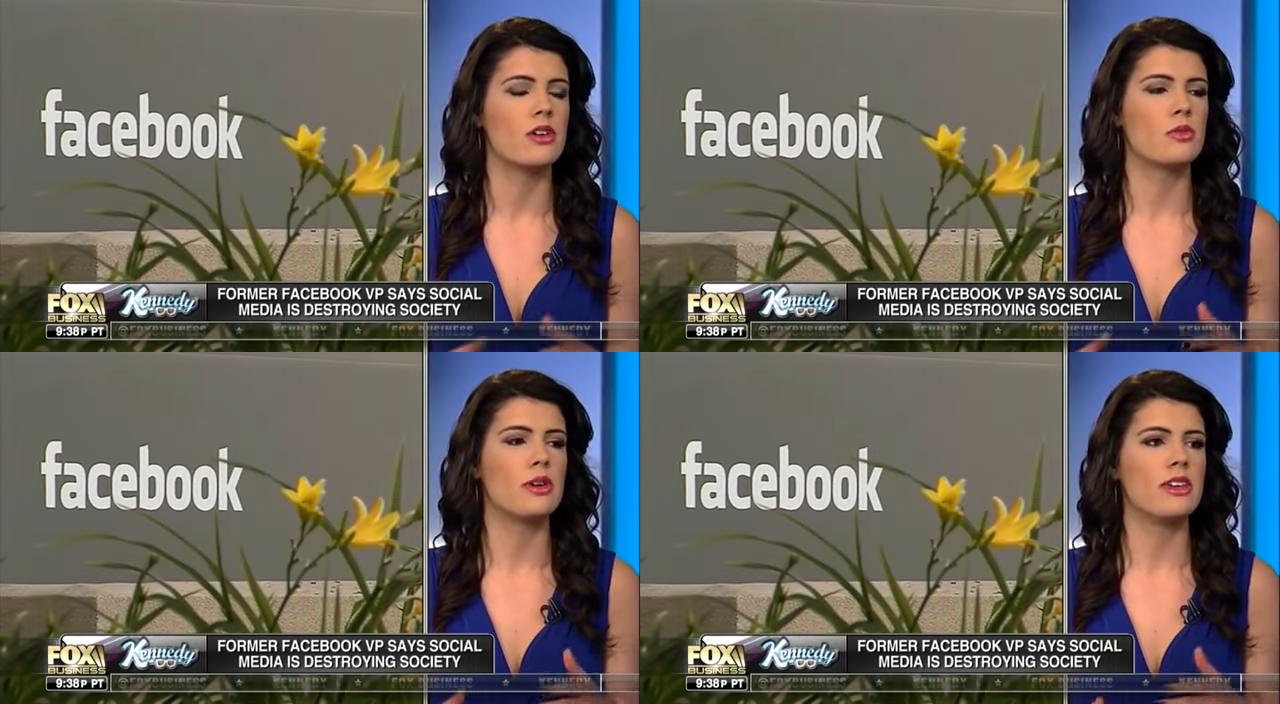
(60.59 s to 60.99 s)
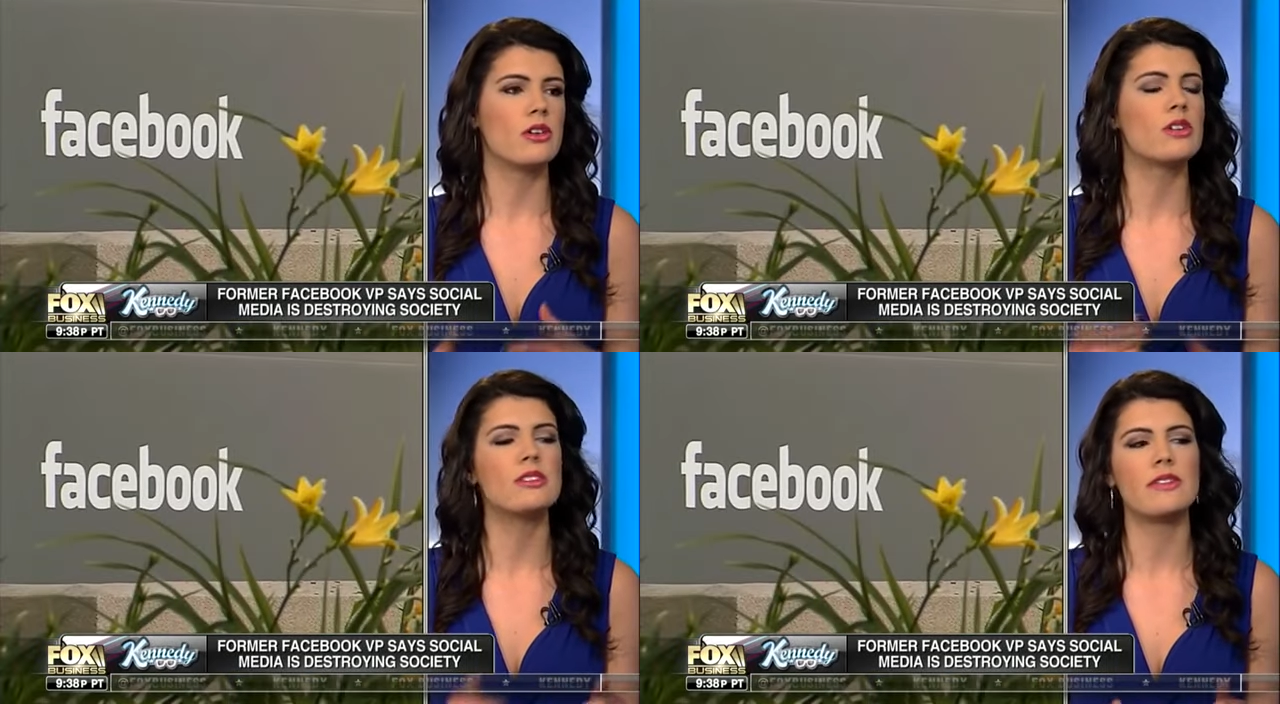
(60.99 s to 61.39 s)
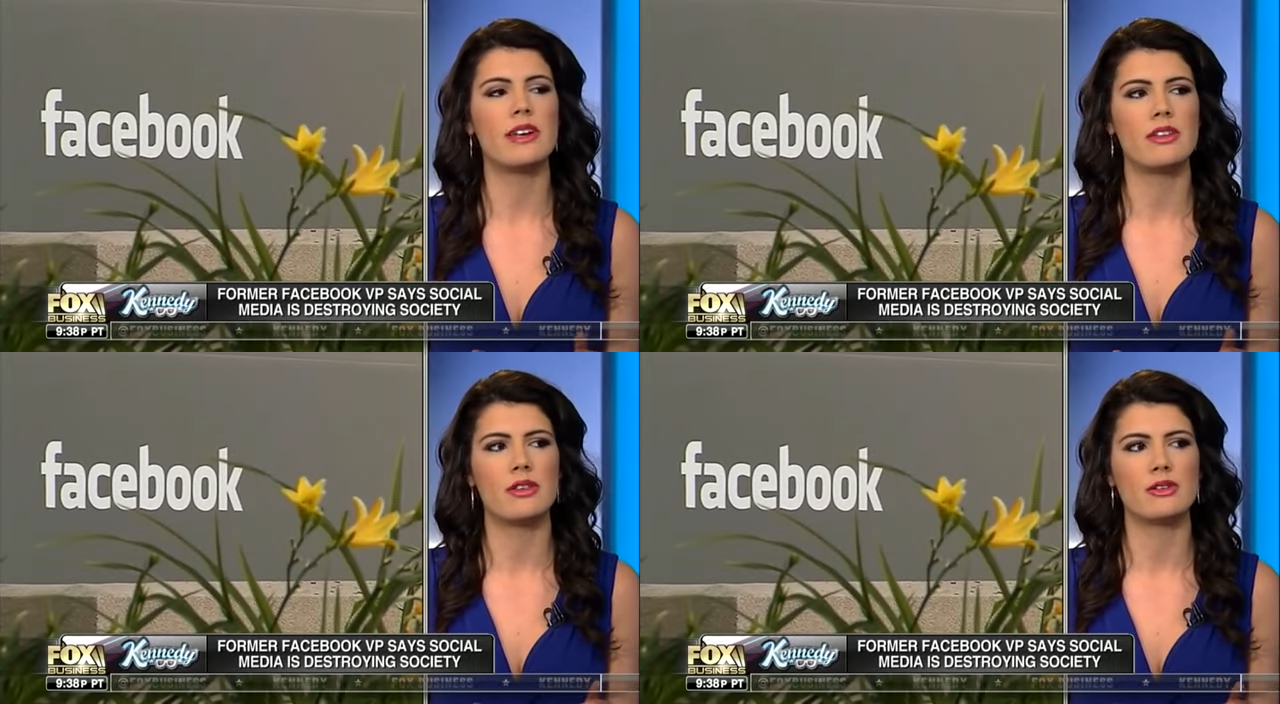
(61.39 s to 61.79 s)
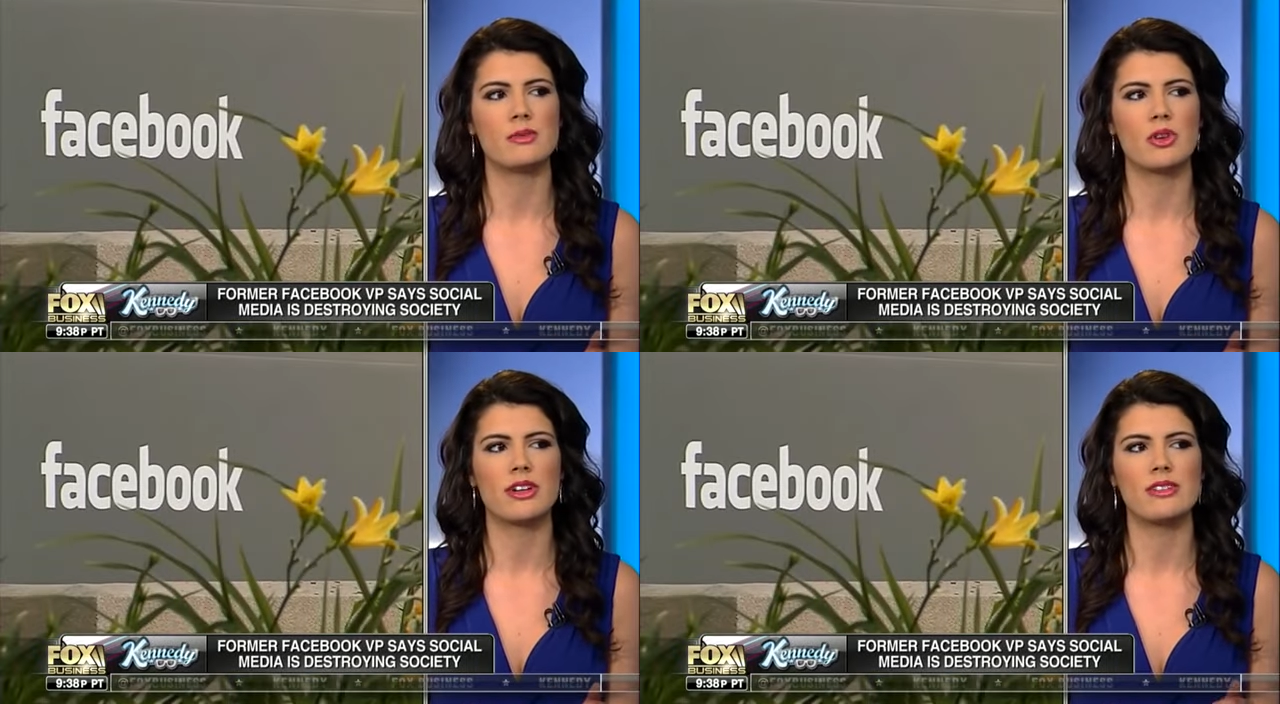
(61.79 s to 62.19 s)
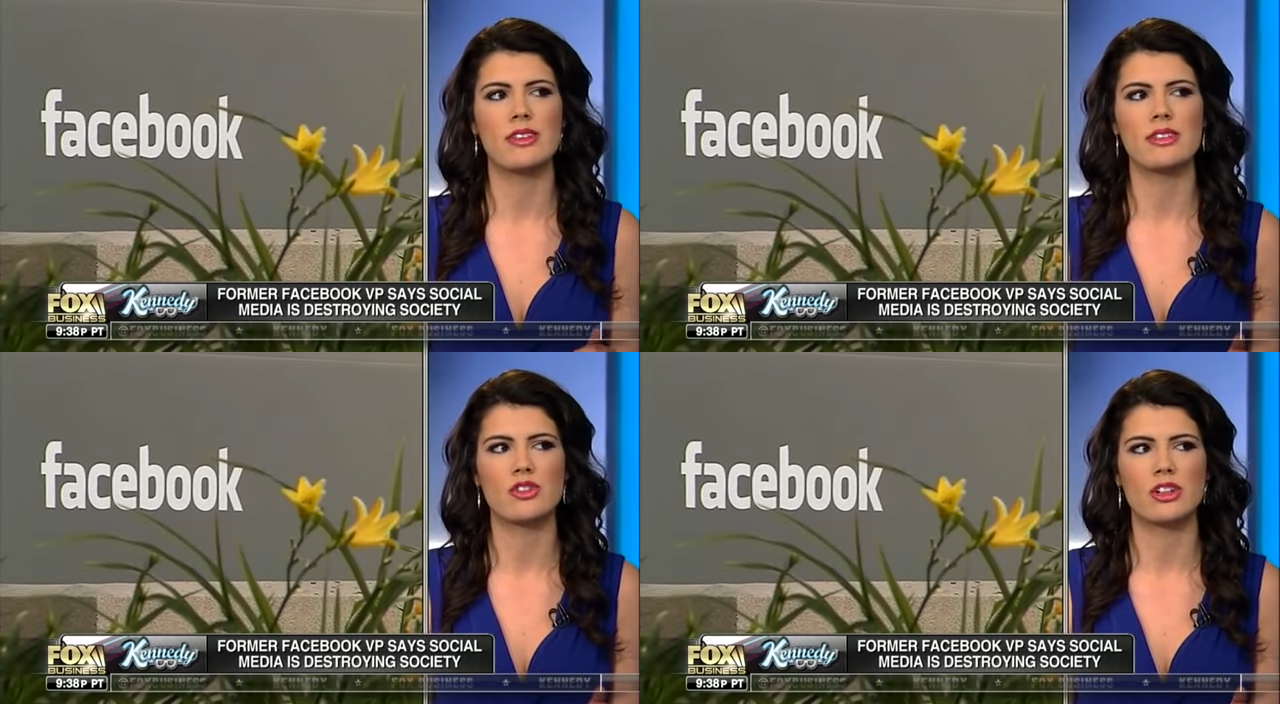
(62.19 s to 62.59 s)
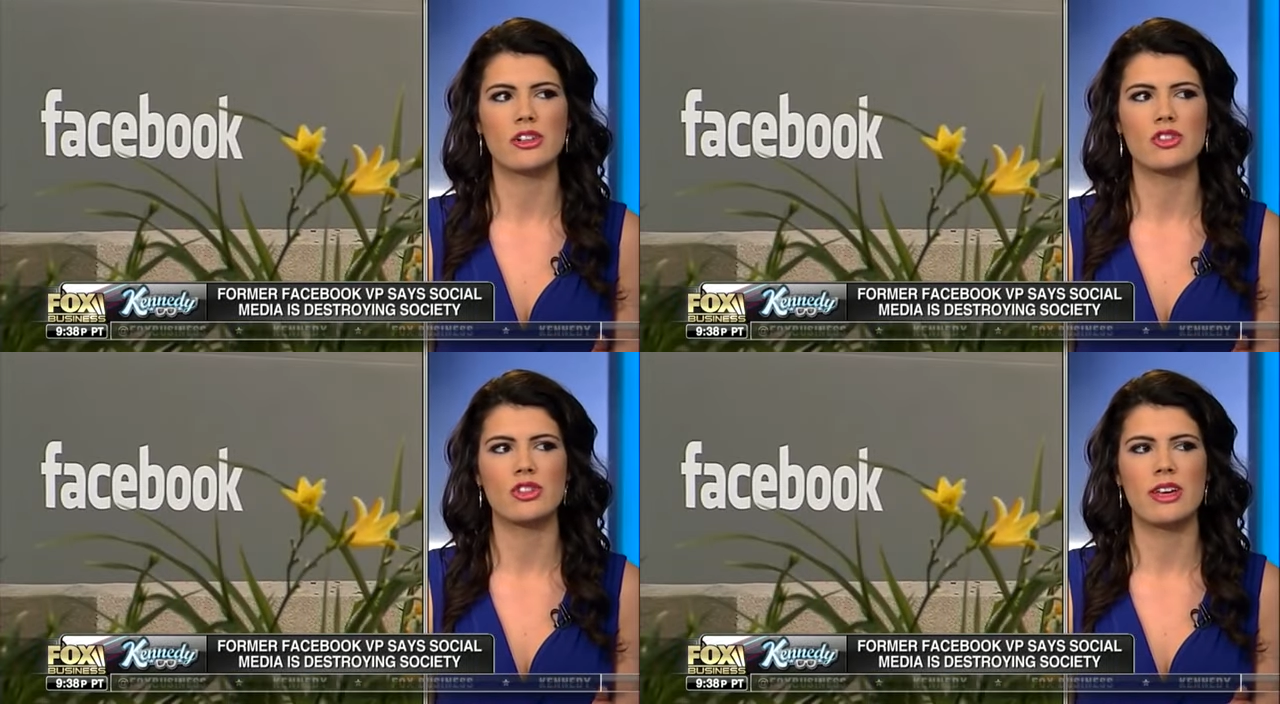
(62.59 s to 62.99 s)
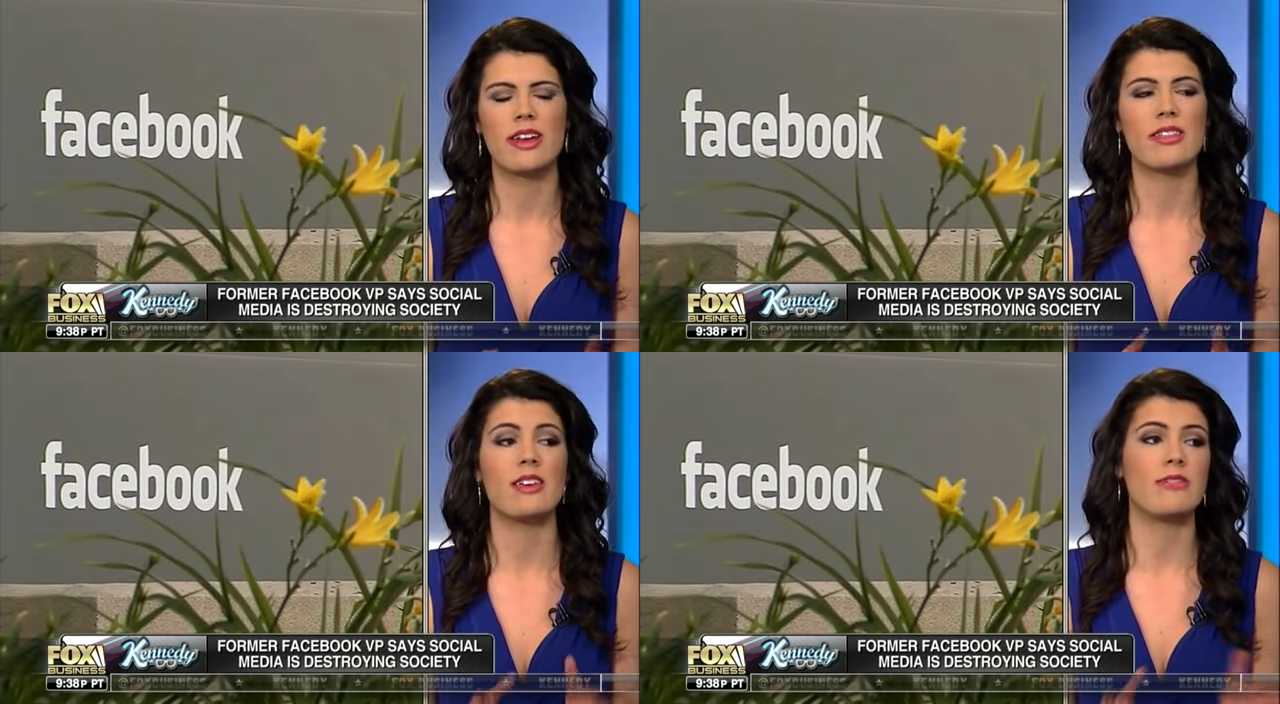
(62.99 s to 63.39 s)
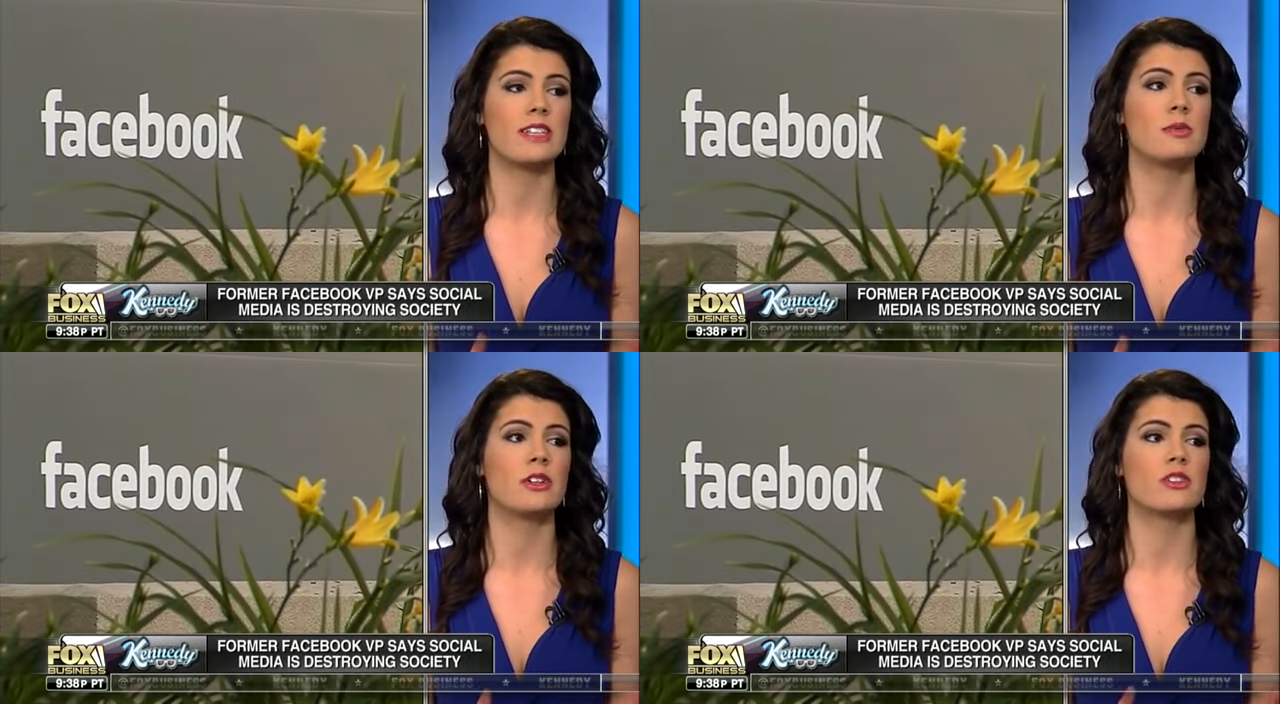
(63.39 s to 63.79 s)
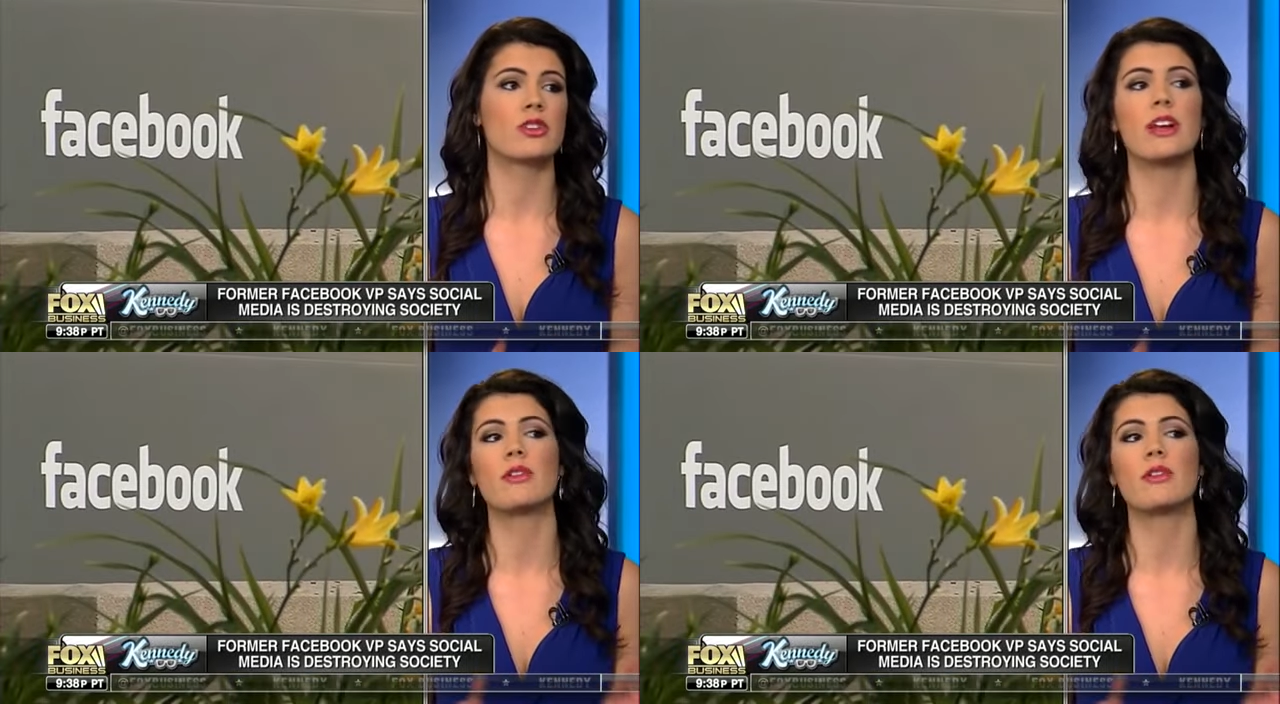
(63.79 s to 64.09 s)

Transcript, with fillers: we cultivated those mores in the church. And I think Facebook is trying